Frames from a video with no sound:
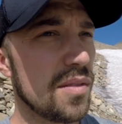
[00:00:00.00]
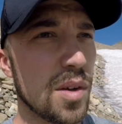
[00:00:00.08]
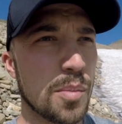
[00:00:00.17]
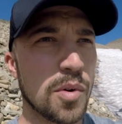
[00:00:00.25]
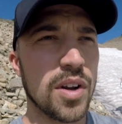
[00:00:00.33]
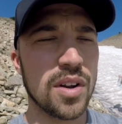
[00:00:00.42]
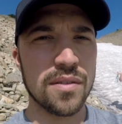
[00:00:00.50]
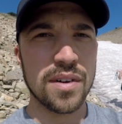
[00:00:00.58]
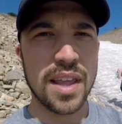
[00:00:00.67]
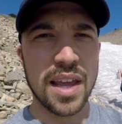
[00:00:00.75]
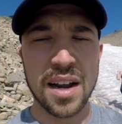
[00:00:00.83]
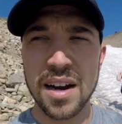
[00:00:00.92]
viewpoint over
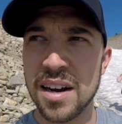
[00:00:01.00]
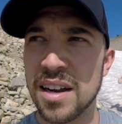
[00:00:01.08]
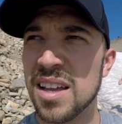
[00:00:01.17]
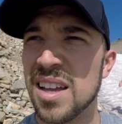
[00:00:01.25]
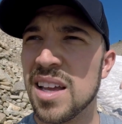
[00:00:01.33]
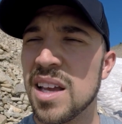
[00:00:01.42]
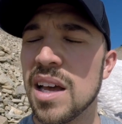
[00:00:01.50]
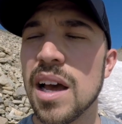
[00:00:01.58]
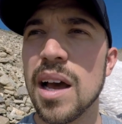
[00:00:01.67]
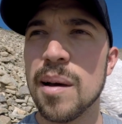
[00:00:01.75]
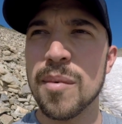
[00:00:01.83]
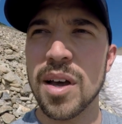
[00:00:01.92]
there.
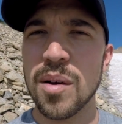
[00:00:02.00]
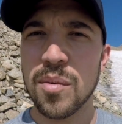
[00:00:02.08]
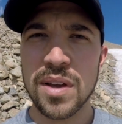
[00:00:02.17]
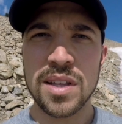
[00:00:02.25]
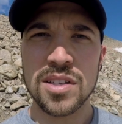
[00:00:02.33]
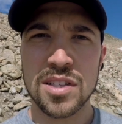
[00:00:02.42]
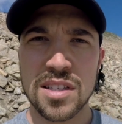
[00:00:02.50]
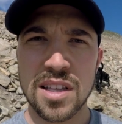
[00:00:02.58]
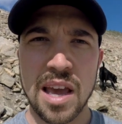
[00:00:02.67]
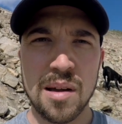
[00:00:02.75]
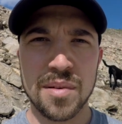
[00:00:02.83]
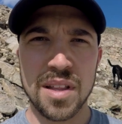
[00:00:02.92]
Uh, but we just
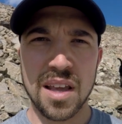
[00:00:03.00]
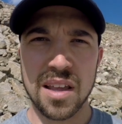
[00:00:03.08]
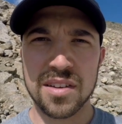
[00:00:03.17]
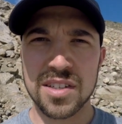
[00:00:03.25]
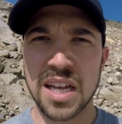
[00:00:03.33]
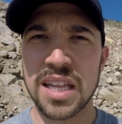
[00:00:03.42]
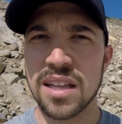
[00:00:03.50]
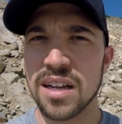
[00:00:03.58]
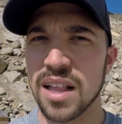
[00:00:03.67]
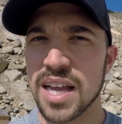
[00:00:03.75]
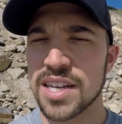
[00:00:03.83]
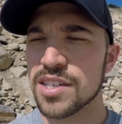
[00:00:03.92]
came to the other side of the
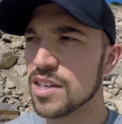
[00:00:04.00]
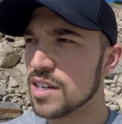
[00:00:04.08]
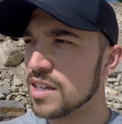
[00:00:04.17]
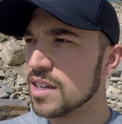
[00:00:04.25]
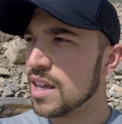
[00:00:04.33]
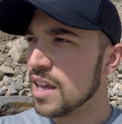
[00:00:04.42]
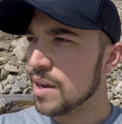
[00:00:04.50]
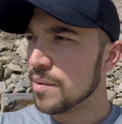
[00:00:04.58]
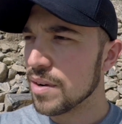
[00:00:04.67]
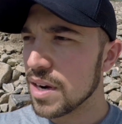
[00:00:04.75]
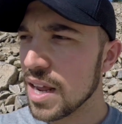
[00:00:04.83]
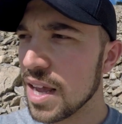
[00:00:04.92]
glacier. We're
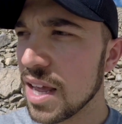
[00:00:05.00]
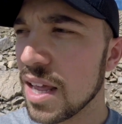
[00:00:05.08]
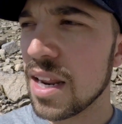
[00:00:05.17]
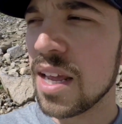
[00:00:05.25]
gonna head